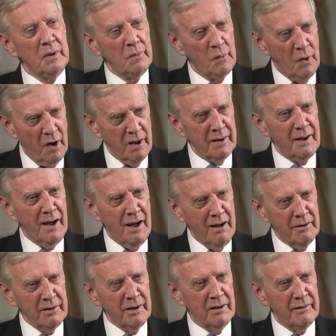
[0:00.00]
walk
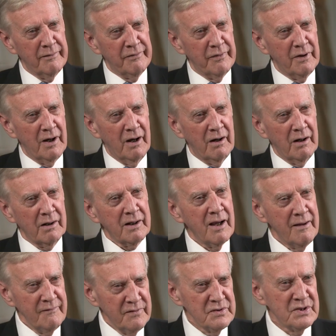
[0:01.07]
out of our
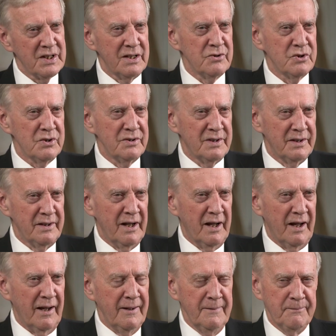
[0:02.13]
conversation
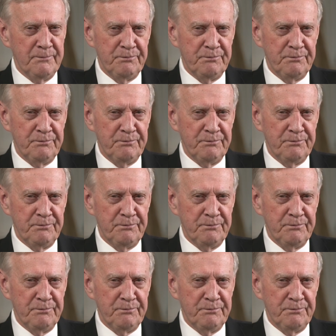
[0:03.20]
today